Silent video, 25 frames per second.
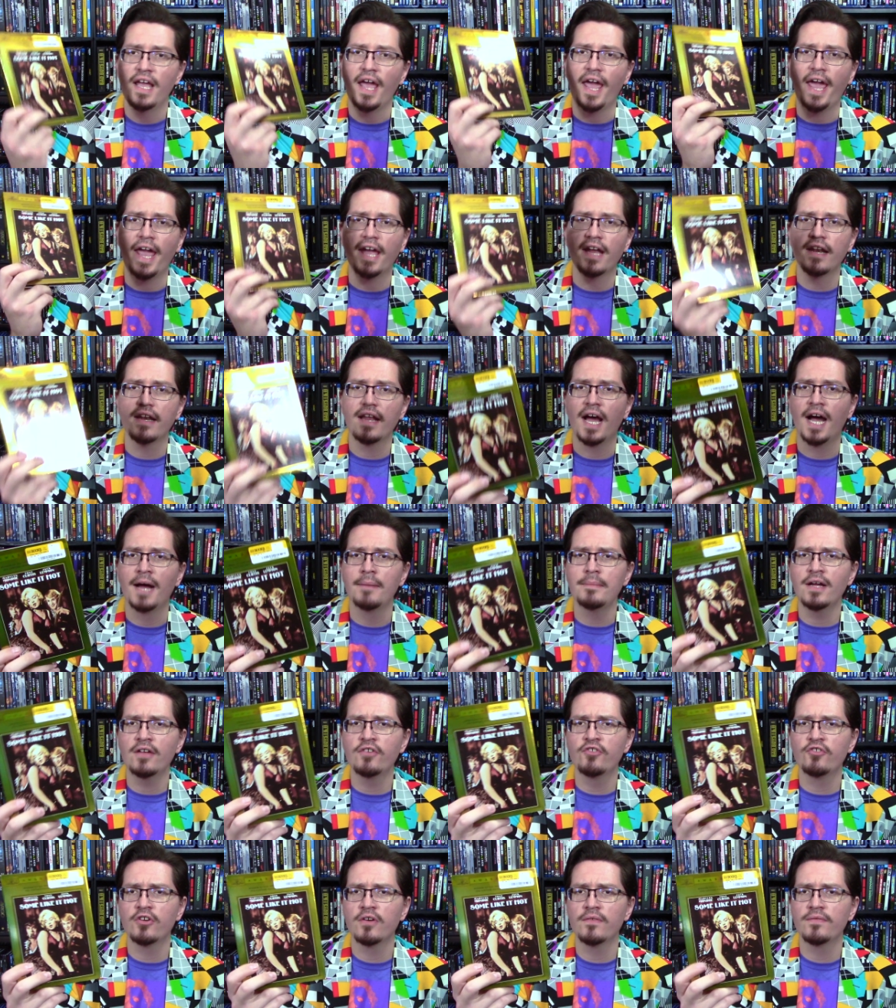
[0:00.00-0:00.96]
And I'm
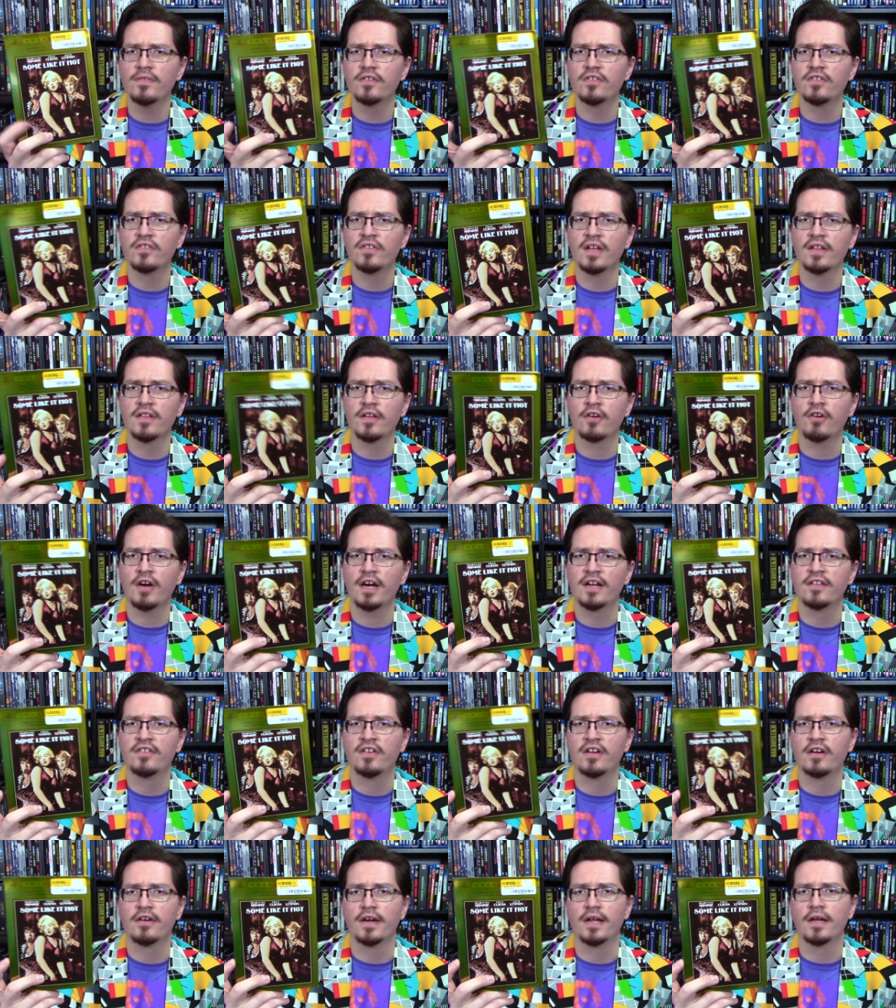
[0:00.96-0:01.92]
not sure if this is on the
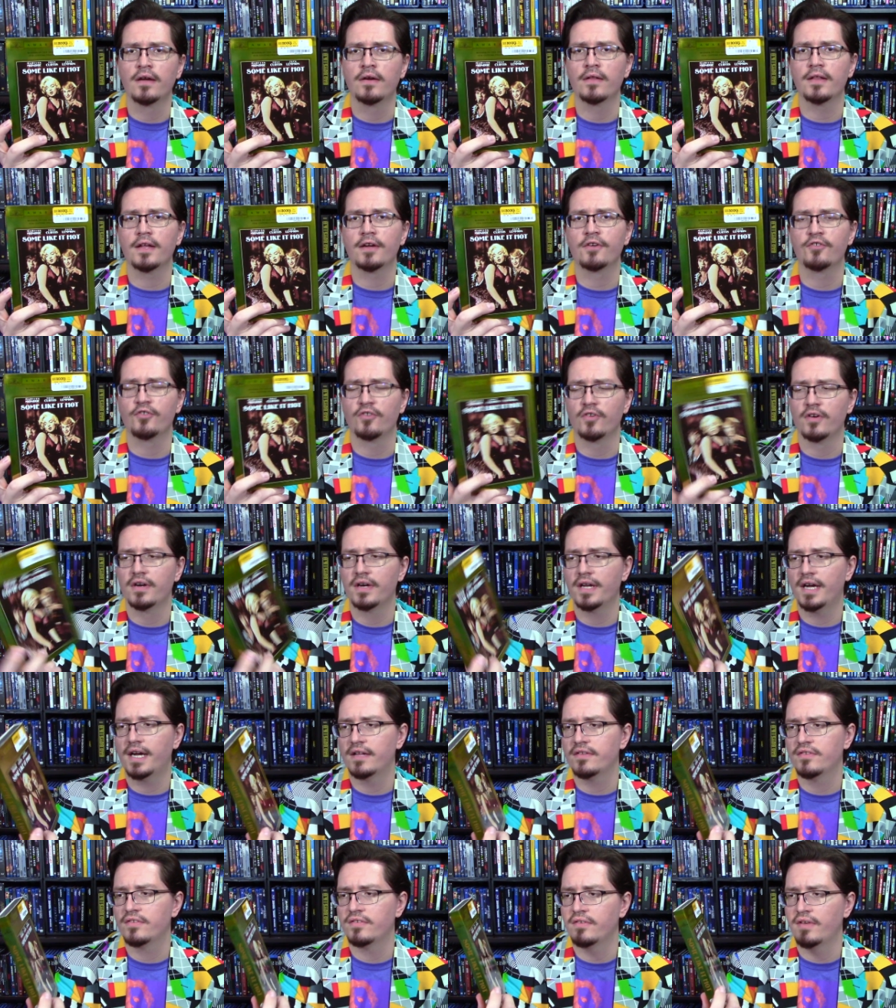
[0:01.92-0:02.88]
Criterion Collection or
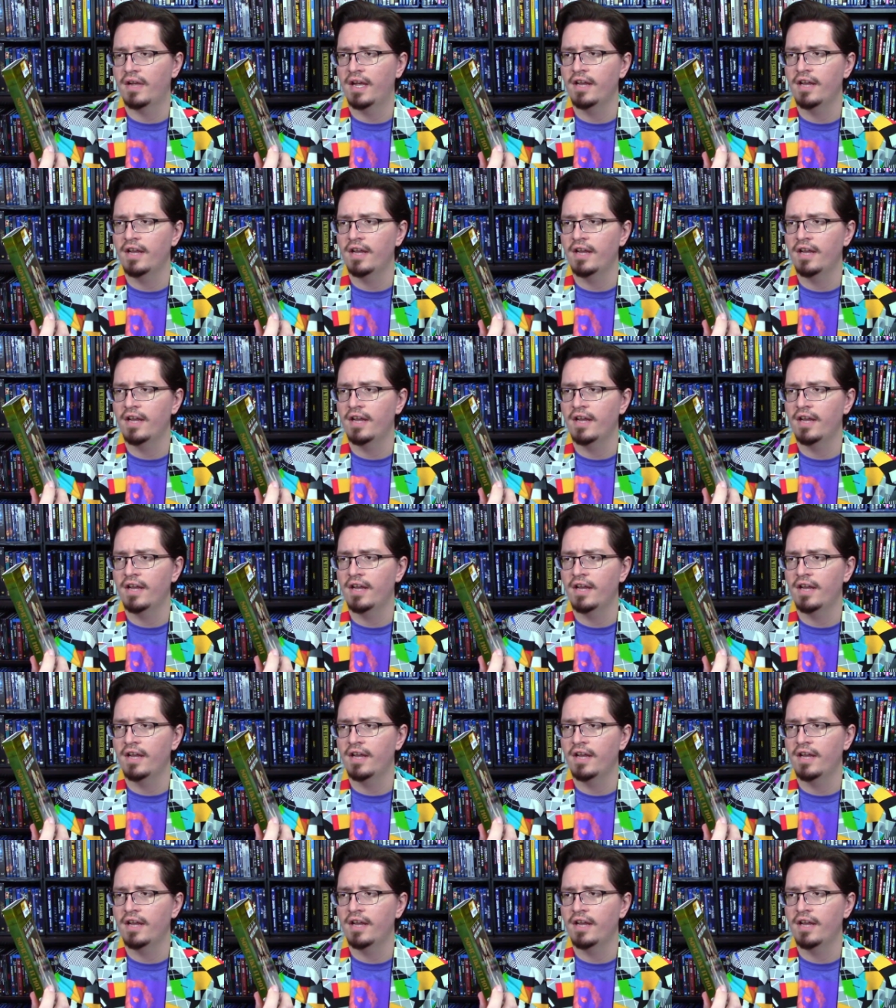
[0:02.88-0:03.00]
not.